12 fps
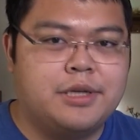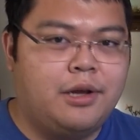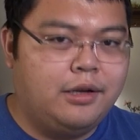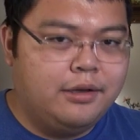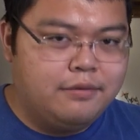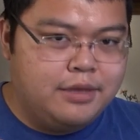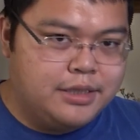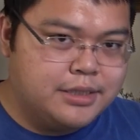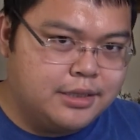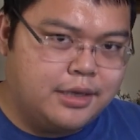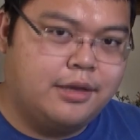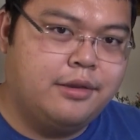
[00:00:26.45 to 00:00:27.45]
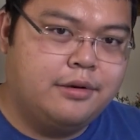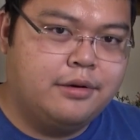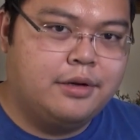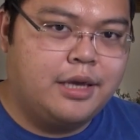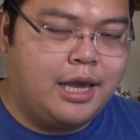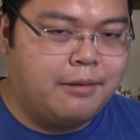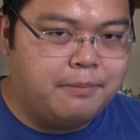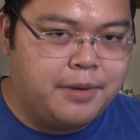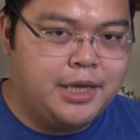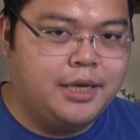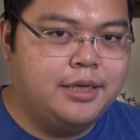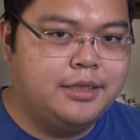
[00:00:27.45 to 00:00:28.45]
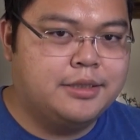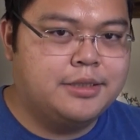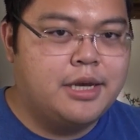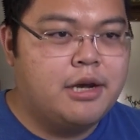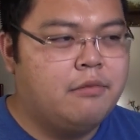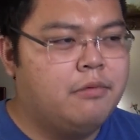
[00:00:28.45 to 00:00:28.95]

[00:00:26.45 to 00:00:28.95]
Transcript: all of these other campaigns